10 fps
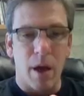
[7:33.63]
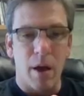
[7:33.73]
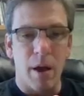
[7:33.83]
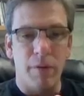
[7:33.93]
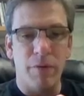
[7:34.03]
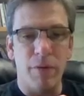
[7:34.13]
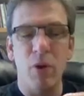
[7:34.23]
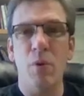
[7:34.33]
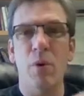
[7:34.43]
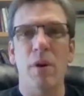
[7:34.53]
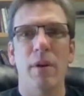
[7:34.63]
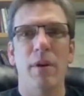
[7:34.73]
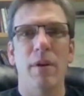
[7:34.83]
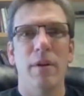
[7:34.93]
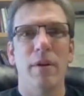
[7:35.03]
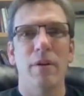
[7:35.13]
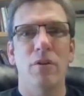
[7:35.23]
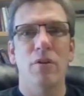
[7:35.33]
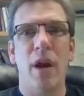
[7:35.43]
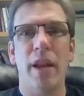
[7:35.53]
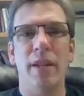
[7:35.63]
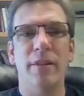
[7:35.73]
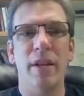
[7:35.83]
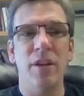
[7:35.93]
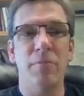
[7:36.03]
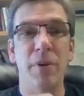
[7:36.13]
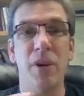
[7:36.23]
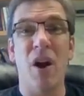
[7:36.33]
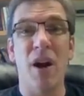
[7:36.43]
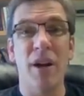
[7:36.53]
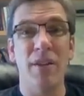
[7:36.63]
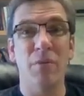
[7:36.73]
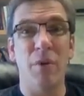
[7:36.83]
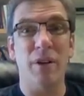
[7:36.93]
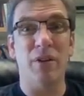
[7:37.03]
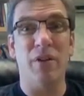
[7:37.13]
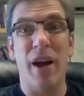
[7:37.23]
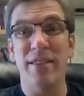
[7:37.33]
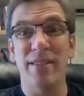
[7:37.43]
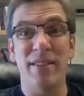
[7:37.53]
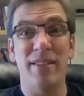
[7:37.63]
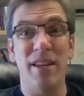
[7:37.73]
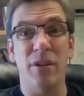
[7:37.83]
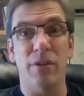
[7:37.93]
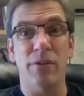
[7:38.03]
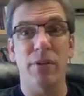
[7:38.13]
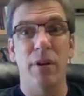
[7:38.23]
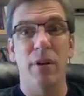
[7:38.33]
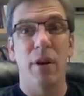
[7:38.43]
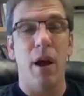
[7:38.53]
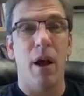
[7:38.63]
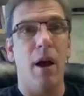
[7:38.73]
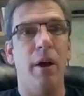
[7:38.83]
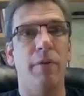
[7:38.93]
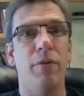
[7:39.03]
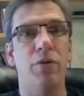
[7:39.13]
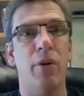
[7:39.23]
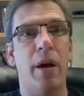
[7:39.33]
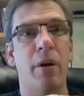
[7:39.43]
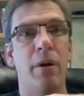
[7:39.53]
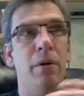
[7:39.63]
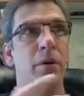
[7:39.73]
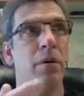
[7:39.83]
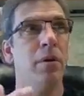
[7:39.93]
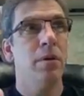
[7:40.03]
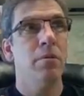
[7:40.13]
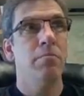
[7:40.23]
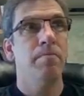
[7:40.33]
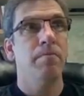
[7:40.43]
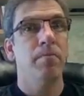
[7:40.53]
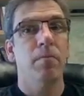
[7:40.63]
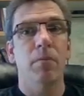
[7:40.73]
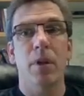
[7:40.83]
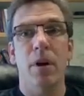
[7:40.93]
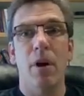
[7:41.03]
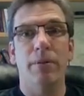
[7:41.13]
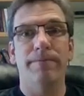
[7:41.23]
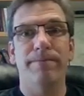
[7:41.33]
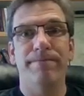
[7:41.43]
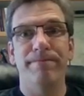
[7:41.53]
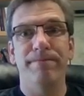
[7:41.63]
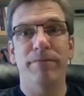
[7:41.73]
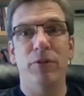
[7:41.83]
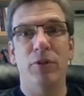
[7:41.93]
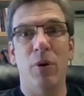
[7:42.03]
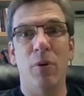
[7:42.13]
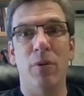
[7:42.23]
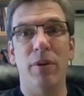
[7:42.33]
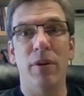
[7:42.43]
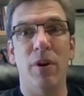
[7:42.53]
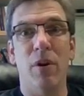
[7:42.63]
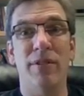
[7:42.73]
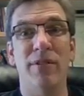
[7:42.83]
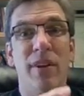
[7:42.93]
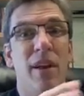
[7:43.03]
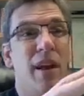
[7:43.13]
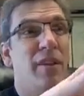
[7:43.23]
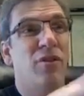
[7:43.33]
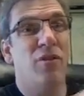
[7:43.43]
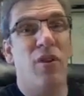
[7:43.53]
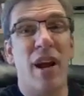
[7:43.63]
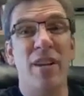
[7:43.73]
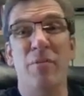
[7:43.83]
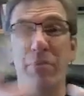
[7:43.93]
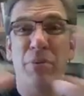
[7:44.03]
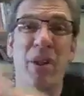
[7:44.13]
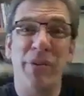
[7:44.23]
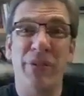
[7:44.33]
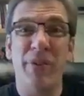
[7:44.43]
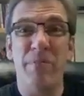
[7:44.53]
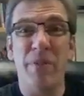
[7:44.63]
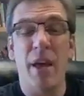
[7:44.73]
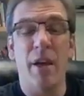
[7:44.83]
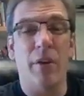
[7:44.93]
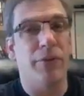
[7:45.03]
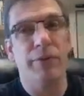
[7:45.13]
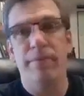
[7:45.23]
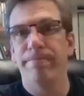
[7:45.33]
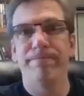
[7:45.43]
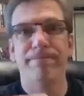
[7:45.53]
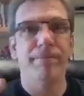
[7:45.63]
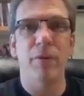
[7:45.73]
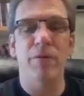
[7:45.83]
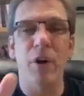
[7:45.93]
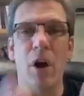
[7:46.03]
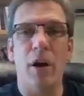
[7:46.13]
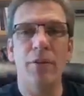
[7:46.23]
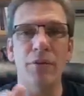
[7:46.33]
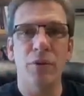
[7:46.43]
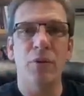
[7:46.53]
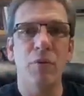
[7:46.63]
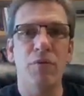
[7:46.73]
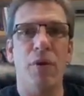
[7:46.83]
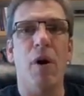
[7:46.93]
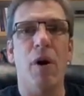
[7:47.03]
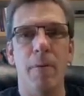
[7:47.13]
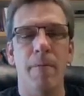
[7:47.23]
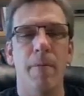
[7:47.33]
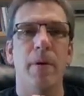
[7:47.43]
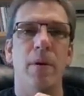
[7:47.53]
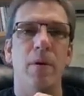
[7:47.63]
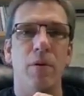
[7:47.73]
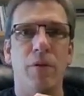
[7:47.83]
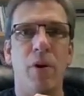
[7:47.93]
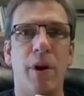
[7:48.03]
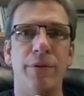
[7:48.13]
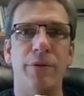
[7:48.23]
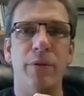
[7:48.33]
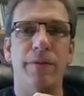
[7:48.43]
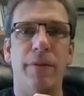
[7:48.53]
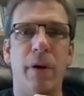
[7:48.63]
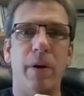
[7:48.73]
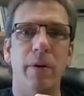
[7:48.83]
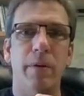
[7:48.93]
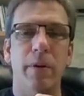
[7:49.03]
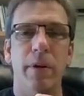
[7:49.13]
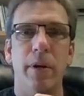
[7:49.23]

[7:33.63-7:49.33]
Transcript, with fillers: Uh, if you try to teach beyond what Christ teaches, uh, if you try to, you know, don't, you know, it's it's Christ plus something else, you've gone too far. You've gone too far.